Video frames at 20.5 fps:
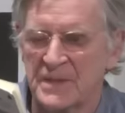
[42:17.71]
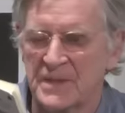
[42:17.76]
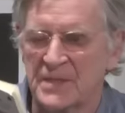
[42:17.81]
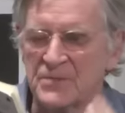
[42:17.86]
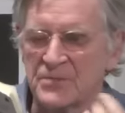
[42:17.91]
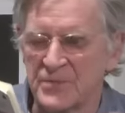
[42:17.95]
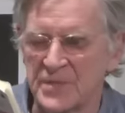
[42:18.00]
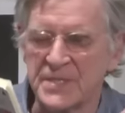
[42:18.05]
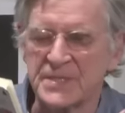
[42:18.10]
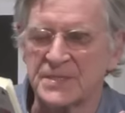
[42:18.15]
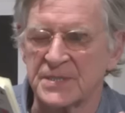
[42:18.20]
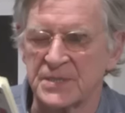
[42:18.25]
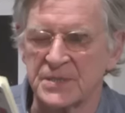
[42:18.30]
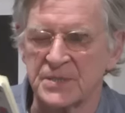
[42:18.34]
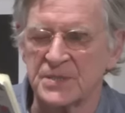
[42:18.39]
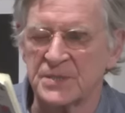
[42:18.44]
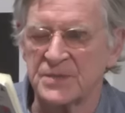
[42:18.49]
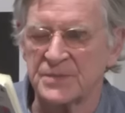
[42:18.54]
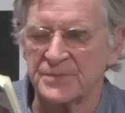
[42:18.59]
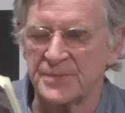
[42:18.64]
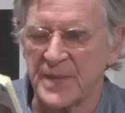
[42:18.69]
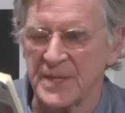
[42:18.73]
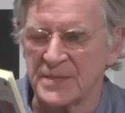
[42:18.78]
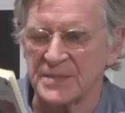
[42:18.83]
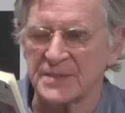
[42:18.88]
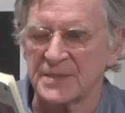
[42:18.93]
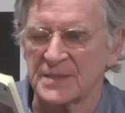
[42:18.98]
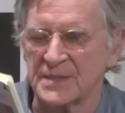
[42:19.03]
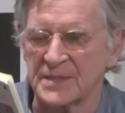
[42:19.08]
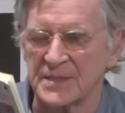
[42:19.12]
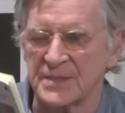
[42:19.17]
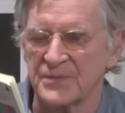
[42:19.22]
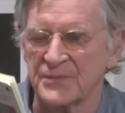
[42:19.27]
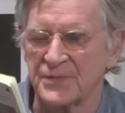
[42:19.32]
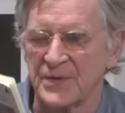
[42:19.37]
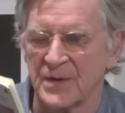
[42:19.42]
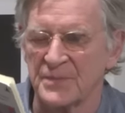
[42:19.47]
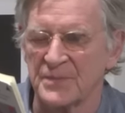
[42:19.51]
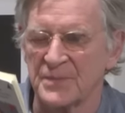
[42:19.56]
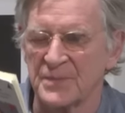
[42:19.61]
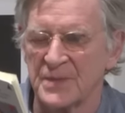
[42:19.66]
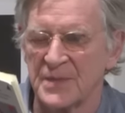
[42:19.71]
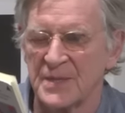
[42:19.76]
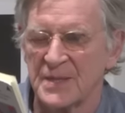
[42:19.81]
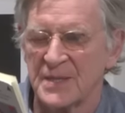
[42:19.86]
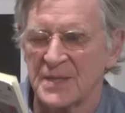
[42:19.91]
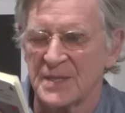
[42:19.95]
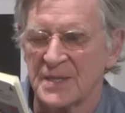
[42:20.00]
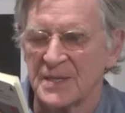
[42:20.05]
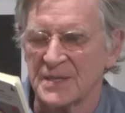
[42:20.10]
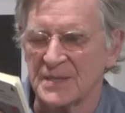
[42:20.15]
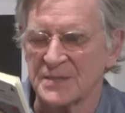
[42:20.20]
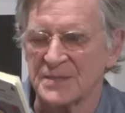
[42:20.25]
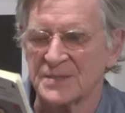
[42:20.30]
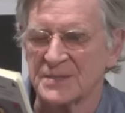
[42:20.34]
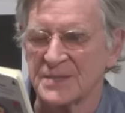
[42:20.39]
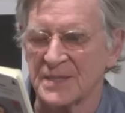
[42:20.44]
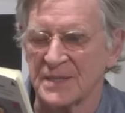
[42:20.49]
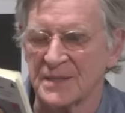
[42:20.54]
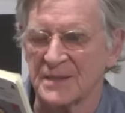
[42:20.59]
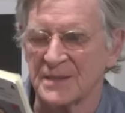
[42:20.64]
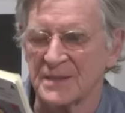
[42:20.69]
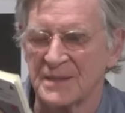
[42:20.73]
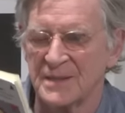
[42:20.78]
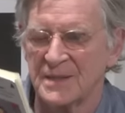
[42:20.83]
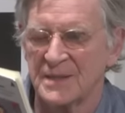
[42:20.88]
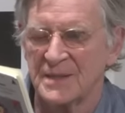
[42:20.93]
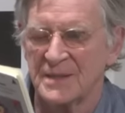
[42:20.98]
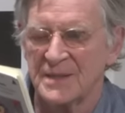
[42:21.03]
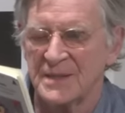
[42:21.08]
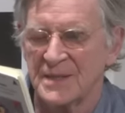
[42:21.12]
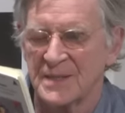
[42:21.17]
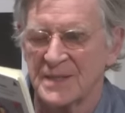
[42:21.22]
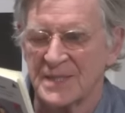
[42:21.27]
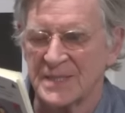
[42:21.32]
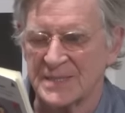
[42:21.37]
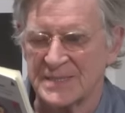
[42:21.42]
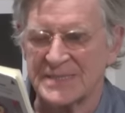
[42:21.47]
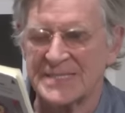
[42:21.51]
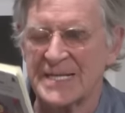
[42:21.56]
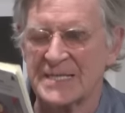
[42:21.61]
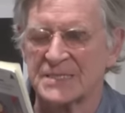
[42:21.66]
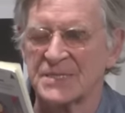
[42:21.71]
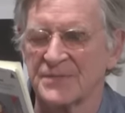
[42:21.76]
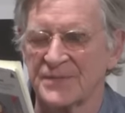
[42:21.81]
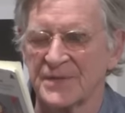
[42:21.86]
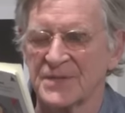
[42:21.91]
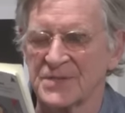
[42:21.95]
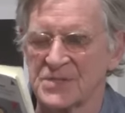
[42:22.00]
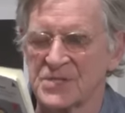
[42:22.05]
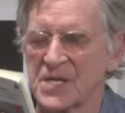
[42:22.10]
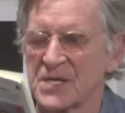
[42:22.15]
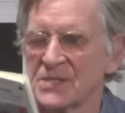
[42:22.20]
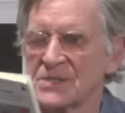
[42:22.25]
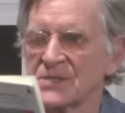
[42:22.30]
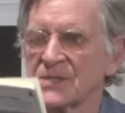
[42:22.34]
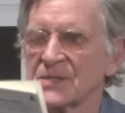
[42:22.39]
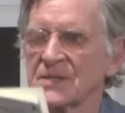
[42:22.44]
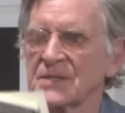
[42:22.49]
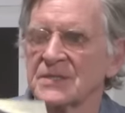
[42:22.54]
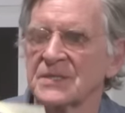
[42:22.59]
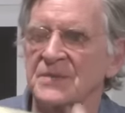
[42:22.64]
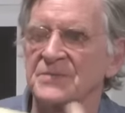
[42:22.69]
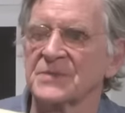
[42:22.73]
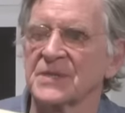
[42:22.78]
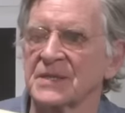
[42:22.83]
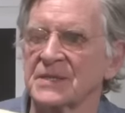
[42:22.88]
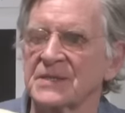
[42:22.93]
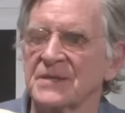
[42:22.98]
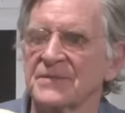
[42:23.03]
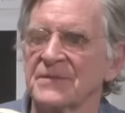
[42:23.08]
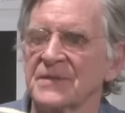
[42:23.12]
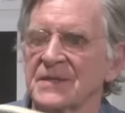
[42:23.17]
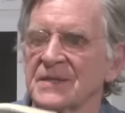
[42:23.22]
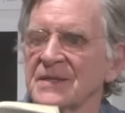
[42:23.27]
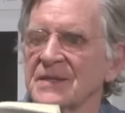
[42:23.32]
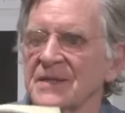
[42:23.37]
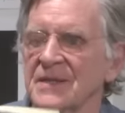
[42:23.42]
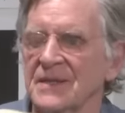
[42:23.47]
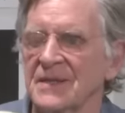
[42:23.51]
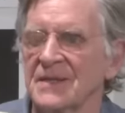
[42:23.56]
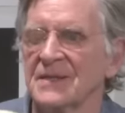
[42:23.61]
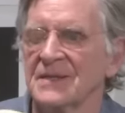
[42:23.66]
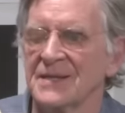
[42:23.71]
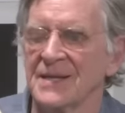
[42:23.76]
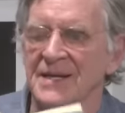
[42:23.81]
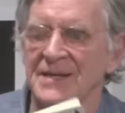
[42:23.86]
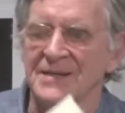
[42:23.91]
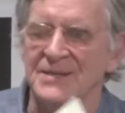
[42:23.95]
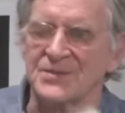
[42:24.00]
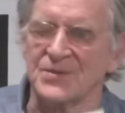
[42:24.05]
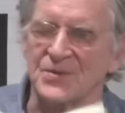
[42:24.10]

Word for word: He reasons basically from his sense of unchanging subjectivity that